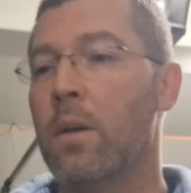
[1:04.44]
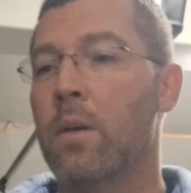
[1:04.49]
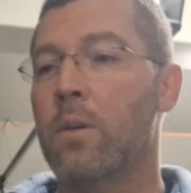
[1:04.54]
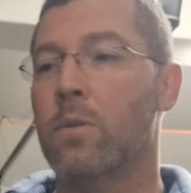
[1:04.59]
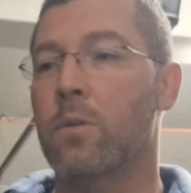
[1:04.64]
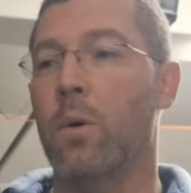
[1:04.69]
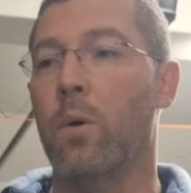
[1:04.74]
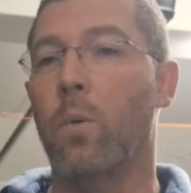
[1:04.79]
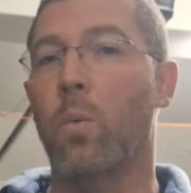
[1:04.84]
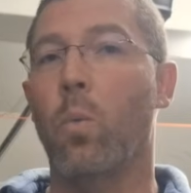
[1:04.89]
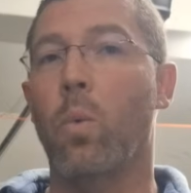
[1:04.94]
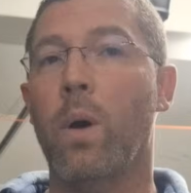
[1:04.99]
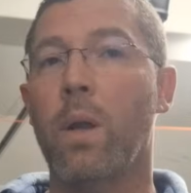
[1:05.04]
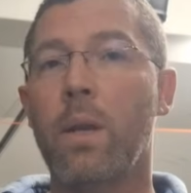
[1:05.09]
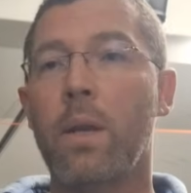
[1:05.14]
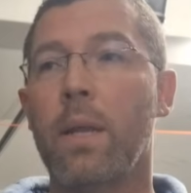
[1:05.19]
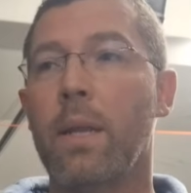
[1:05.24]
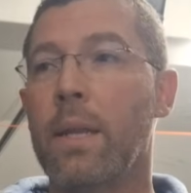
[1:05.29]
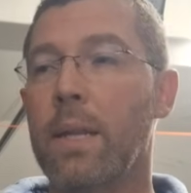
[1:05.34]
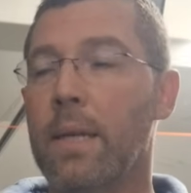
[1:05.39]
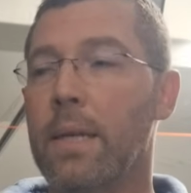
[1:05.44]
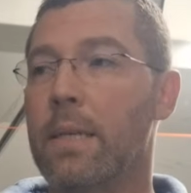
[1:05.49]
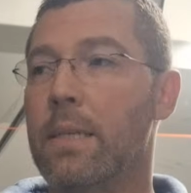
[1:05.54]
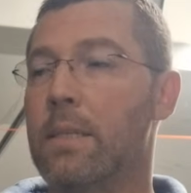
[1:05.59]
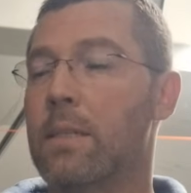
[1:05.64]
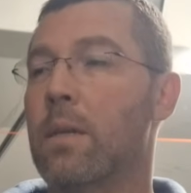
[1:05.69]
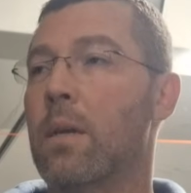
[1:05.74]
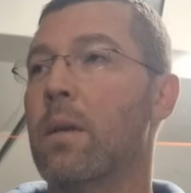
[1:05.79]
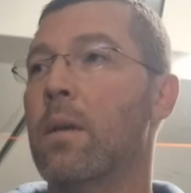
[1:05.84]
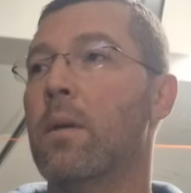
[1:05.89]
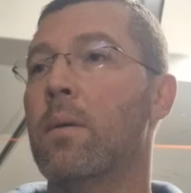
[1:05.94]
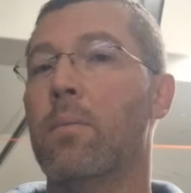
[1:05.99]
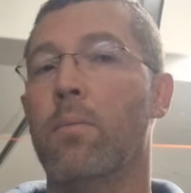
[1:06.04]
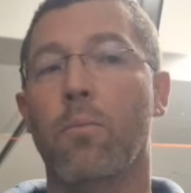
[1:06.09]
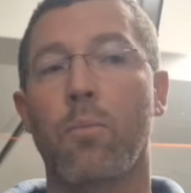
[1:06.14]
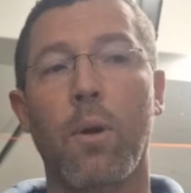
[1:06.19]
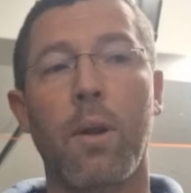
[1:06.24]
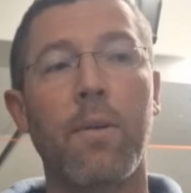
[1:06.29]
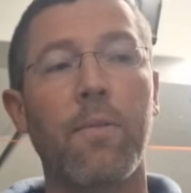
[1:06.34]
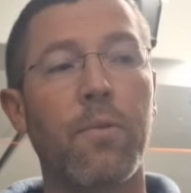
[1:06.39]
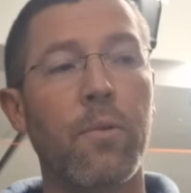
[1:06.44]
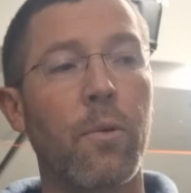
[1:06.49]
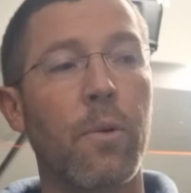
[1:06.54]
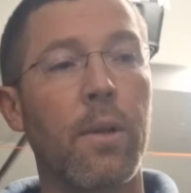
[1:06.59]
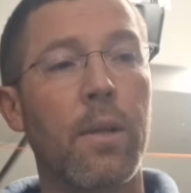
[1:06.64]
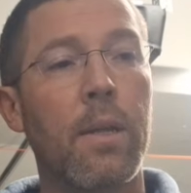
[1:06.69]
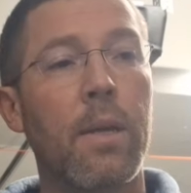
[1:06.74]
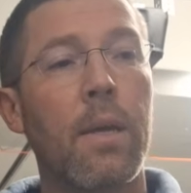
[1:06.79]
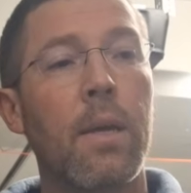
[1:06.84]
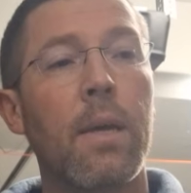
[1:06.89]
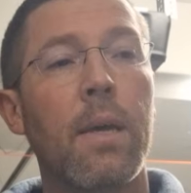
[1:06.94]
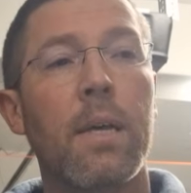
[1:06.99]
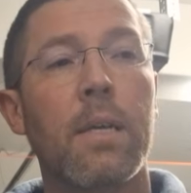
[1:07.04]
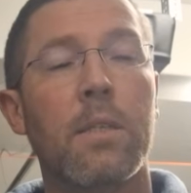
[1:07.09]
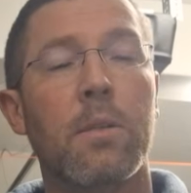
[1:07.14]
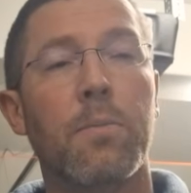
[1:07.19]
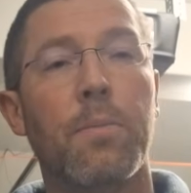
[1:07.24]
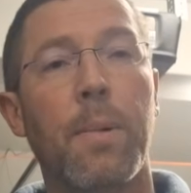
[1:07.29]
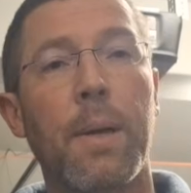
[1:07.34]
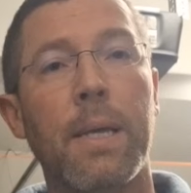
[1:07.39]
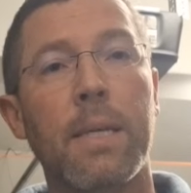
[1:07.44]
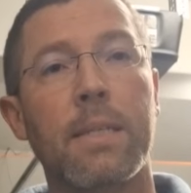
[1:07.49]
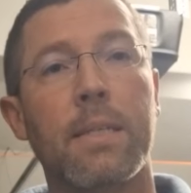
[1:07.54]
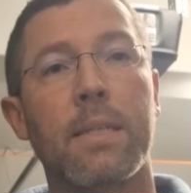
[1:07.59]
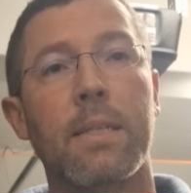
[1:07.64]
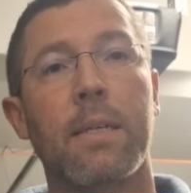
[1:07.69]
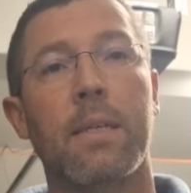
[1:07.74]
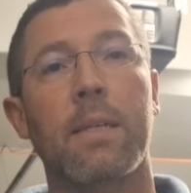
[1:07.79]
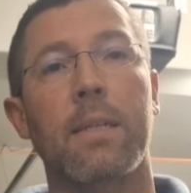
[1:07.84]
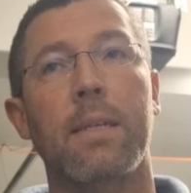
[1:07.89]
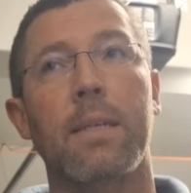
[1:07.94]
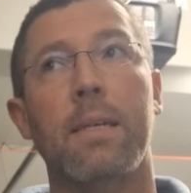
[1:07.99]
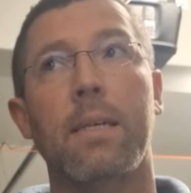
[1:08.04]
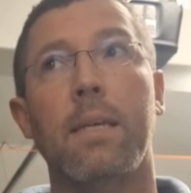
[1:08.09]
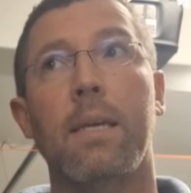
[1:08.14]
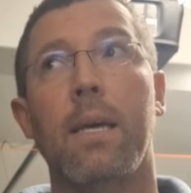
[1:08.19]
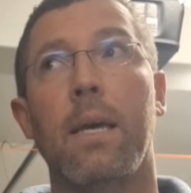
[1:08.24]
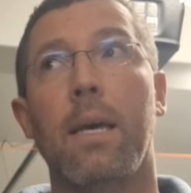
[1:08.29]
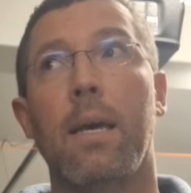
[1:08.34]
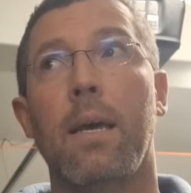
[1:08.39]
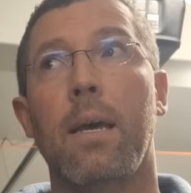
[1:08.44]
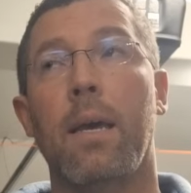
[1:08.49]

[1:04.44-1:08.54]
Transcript: So what it is, brake fluid is basically